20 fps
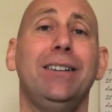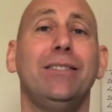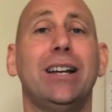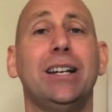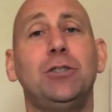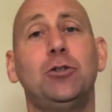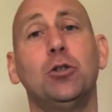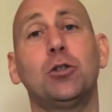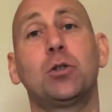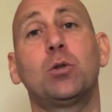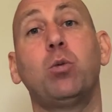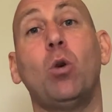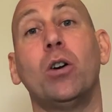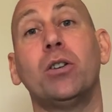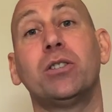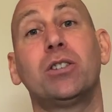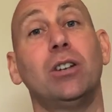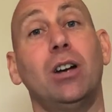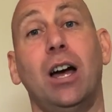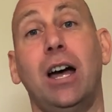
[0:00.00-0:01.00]
they just
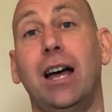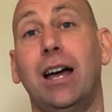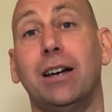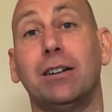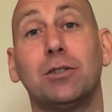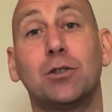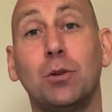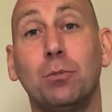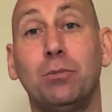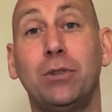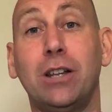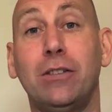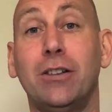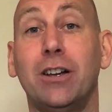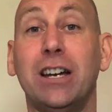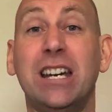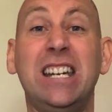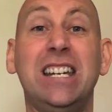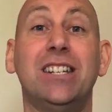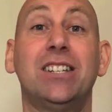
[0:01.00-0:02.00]
want uh, something
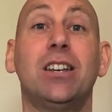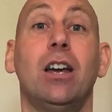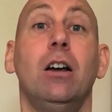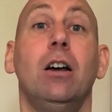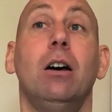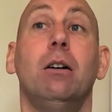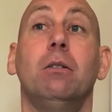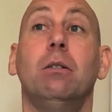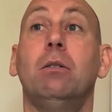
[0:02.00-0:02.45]
that is